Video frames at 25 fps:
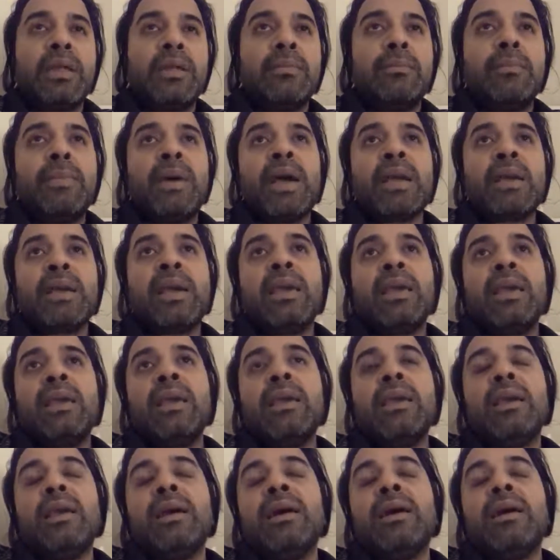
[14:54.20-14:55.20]
backing
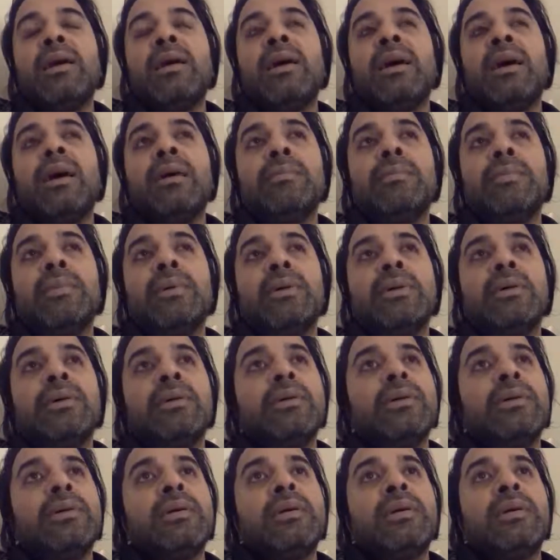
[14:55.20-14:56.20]
up
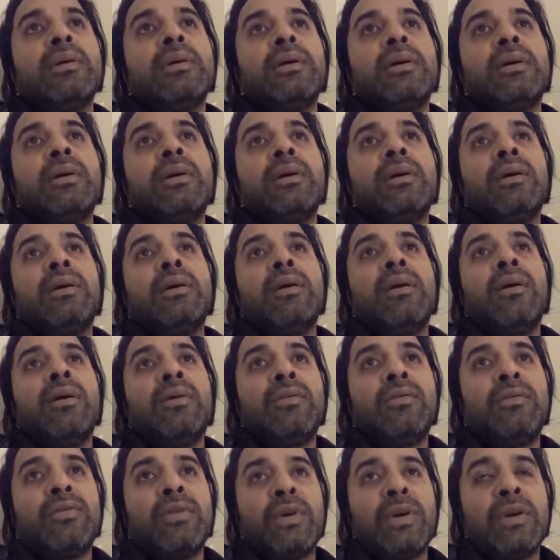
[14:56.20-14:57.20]

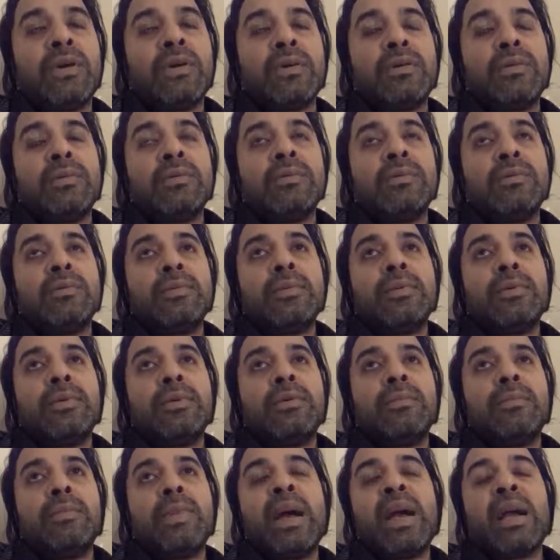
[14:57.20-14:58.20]
of
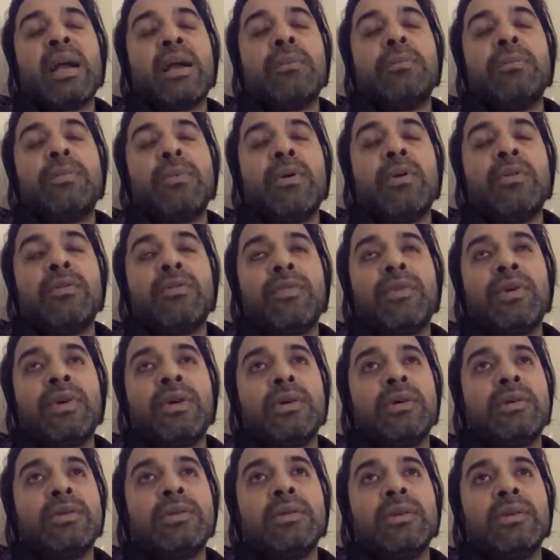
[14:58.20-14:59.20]
backup of
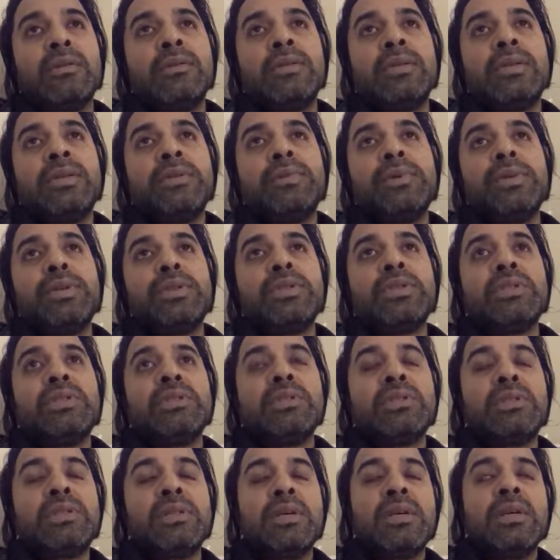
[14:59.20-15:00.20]
the
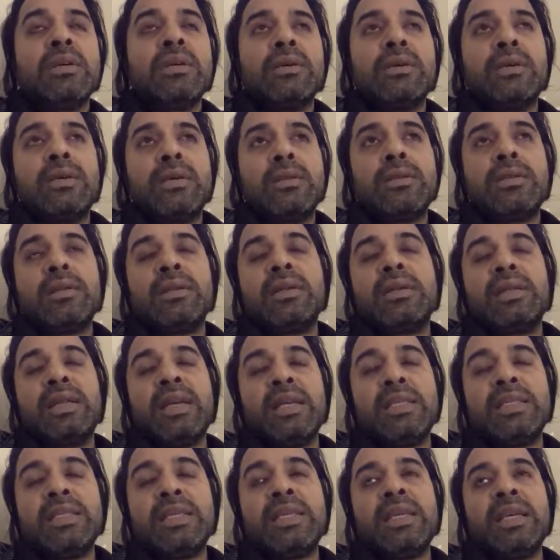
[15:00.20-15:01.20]
situations is
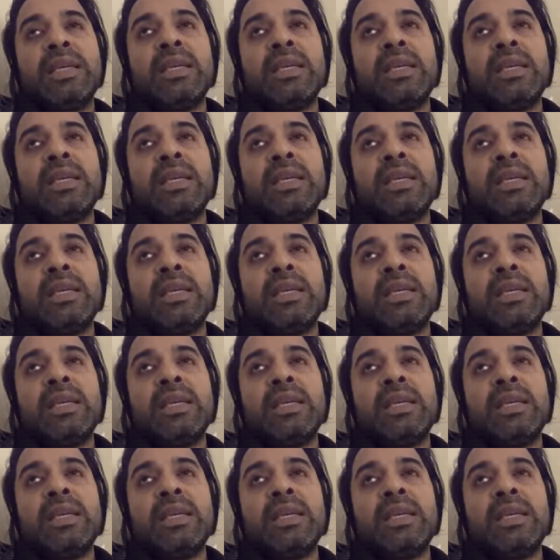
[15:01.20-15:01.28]
creating